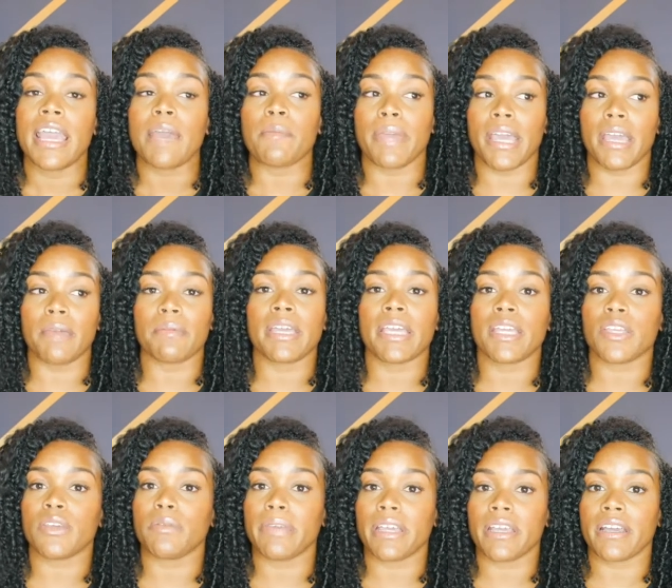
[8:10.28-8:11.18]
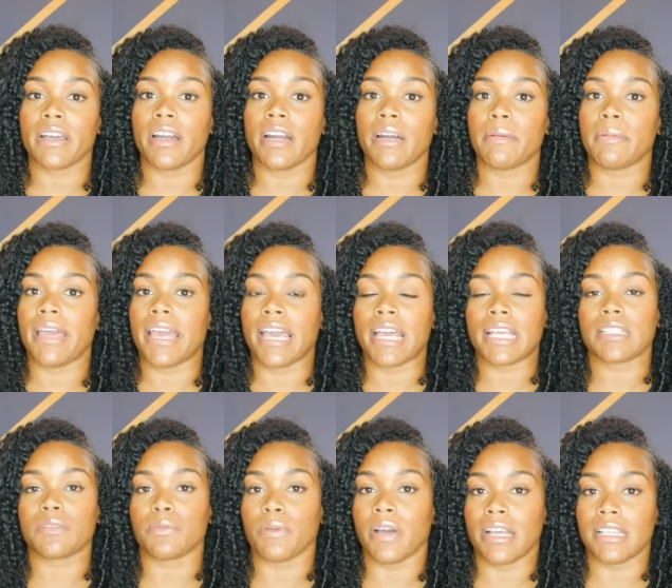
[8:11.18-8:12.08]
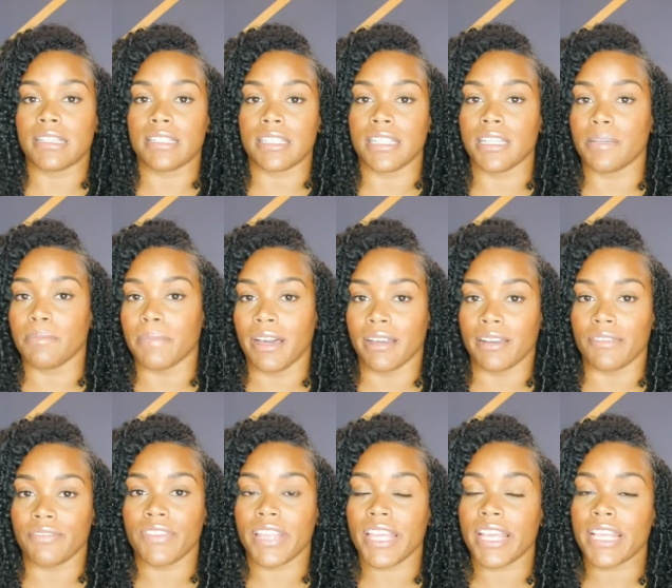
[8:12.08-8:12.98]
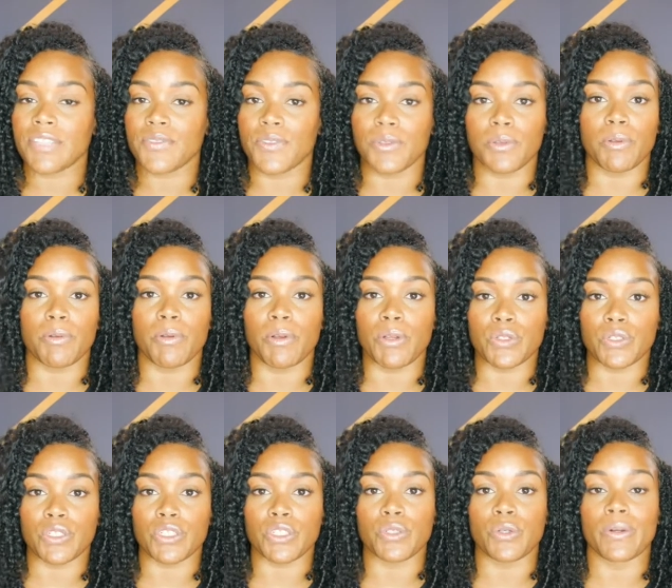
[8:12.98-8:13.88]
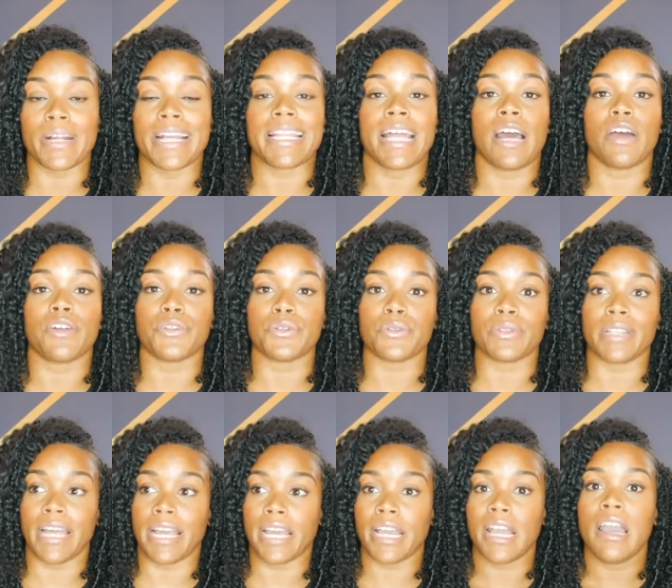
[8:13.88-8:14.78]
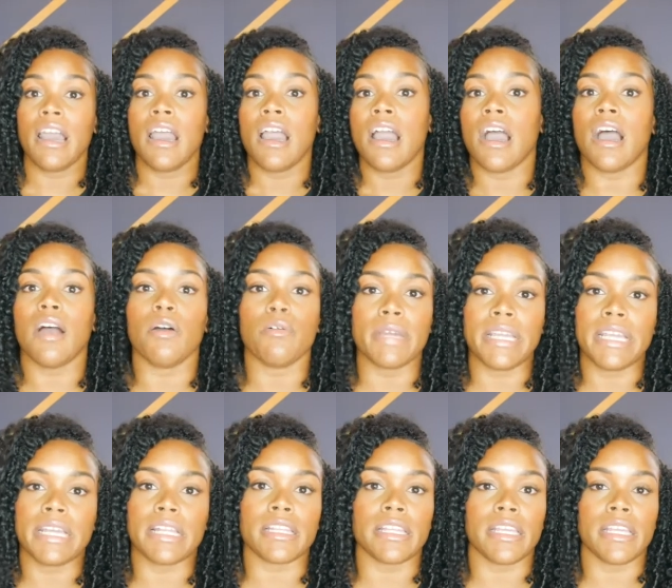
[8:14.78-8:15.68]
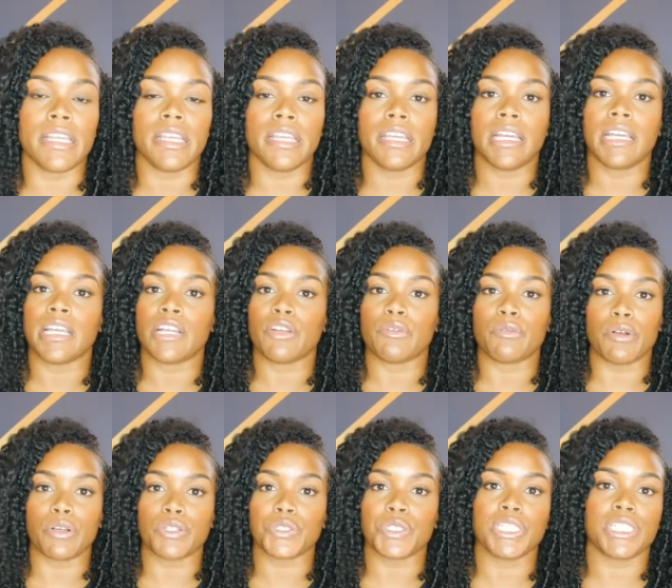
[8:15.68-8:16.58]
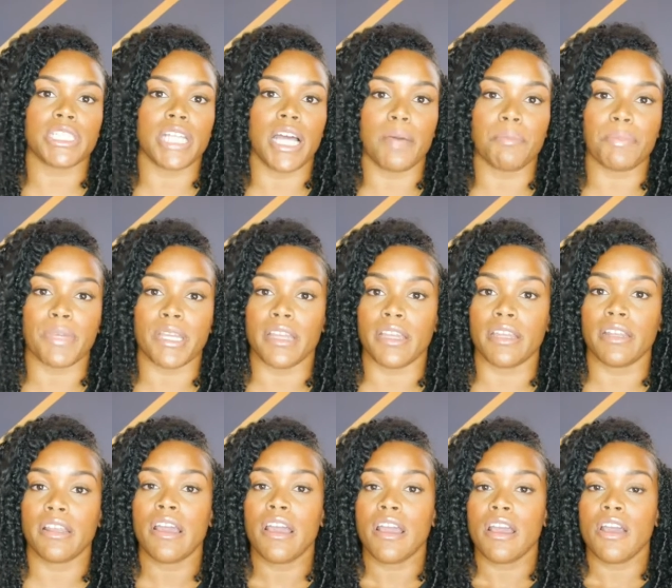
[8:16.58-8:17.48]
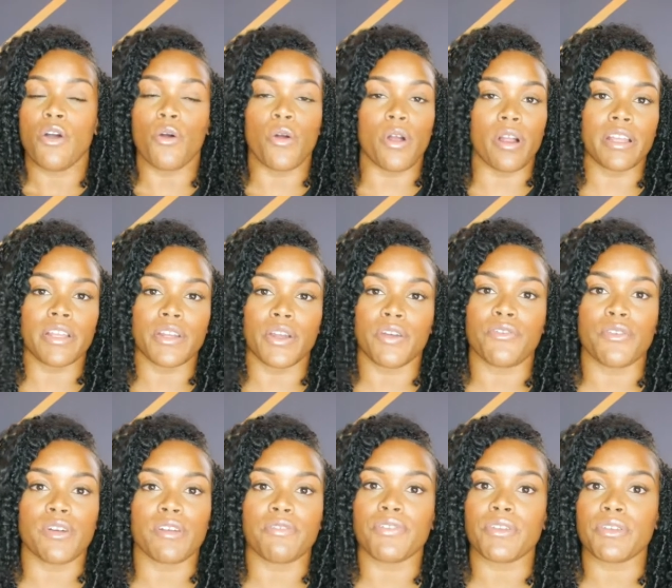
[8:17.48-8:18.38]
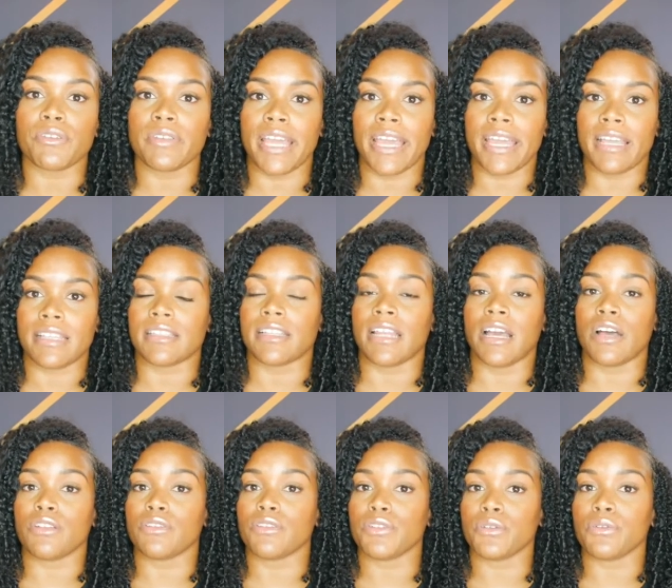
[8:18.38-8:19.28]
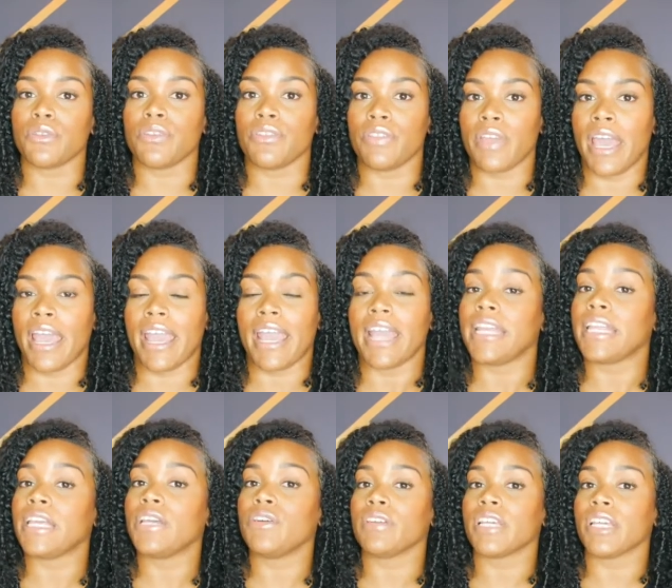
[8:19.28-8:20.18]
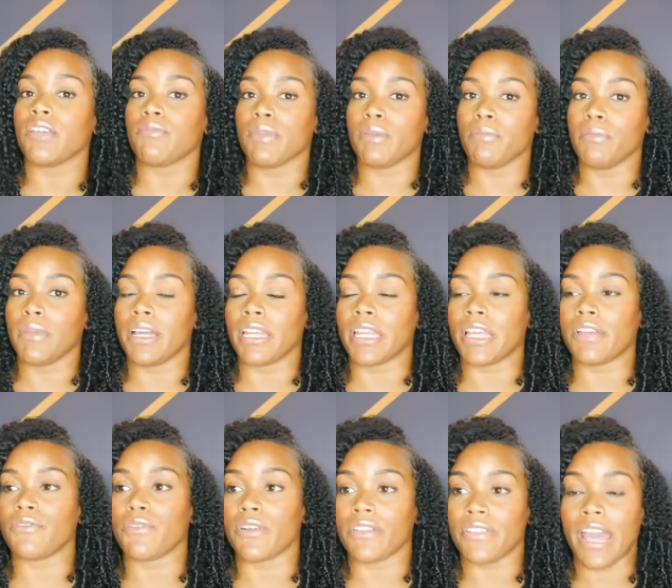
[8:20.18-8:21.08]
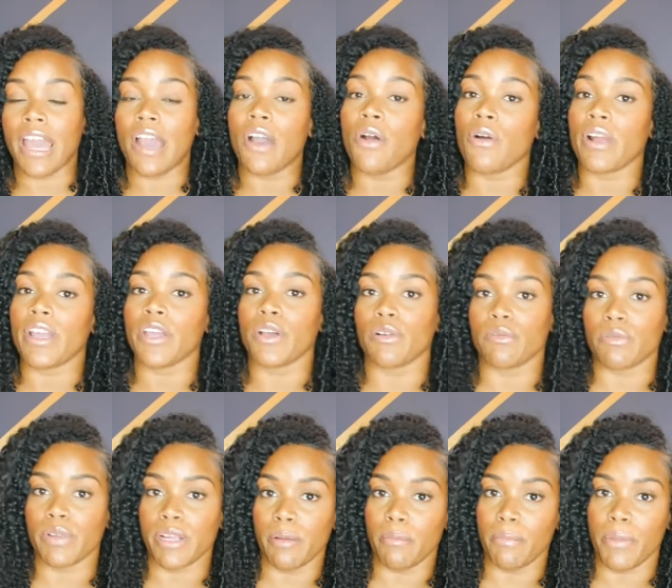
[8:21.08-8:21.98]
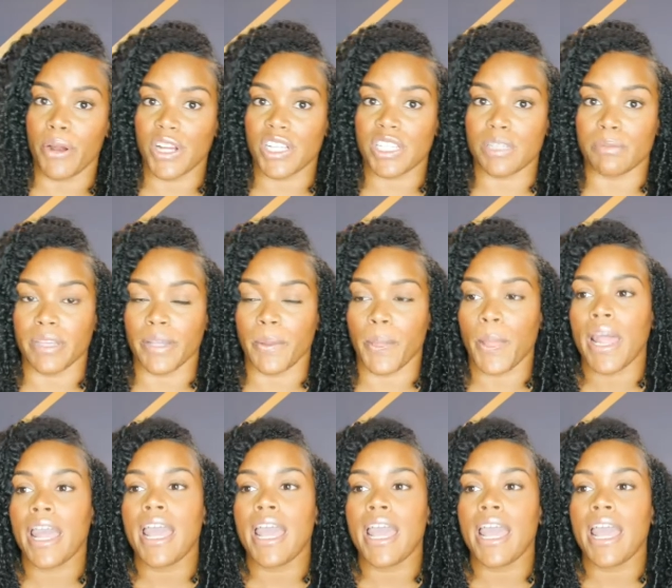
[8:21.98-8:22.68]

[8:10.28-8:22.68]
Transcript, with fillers: babe, can you pick up XYZ amount of things from the grocery store? And I'll do like a weekly grocery shopping or you know for a few days and I'll do that and he'll give me money for that or he'll reimburse me